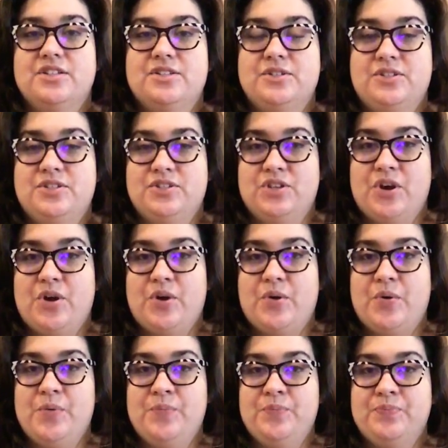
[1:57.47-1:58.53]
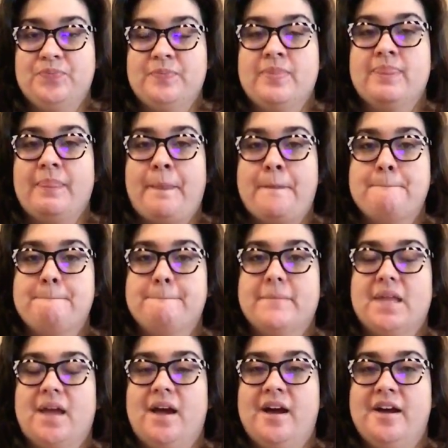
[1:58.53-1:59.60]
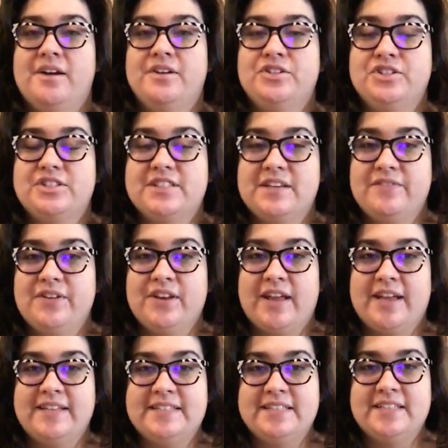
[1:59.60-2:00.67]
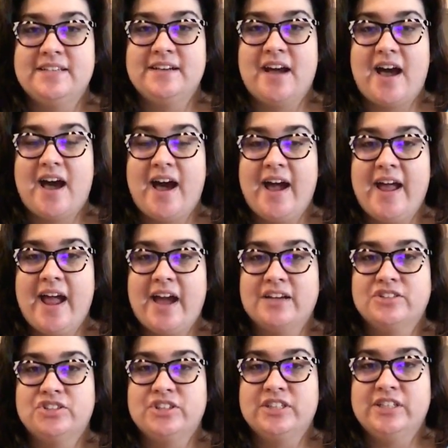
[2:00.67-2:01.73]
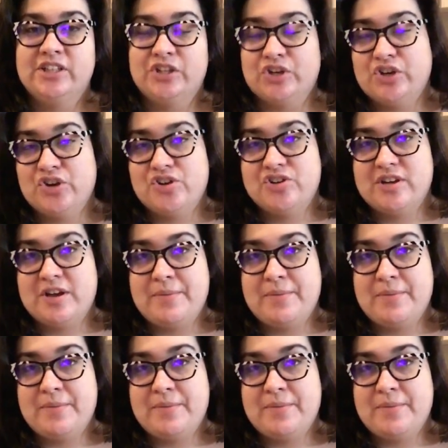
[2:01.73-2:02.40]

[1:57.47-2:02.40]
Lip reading: So, just to give you an idea, I actually learned